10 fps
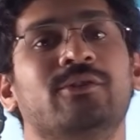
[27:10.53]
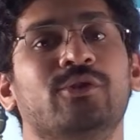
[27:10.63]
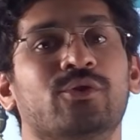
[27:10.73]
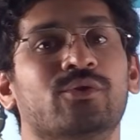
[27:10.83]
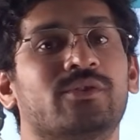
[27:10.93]

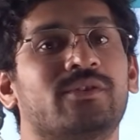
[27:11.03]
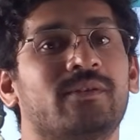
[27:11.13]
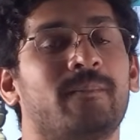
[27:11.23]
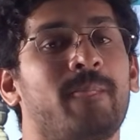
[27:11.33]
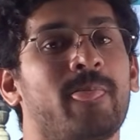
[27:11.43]

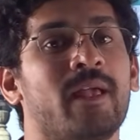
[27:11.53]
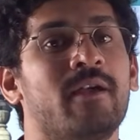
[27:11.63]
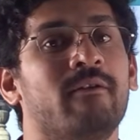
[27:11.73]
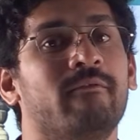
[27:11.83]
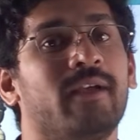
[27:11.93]
news,
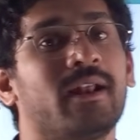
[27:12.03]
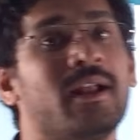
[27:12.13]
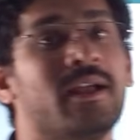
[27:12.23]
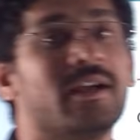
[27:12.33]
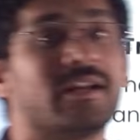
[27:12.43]

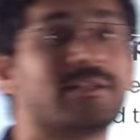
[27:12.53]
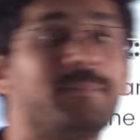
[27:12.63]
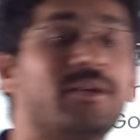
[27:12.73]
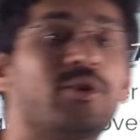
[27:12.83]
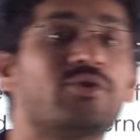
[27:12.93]
where
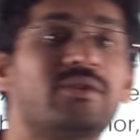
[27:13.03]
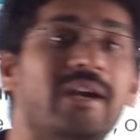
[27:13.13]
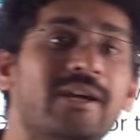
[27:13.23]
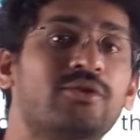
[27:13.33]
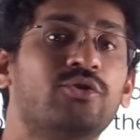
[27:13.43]
respective
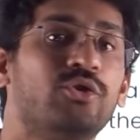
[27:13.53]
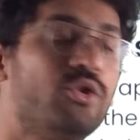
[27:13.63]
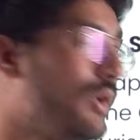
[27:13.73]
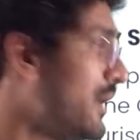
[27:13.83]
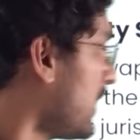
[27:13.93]
states could
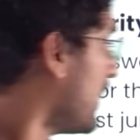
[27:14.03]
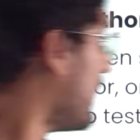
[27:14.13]
do it,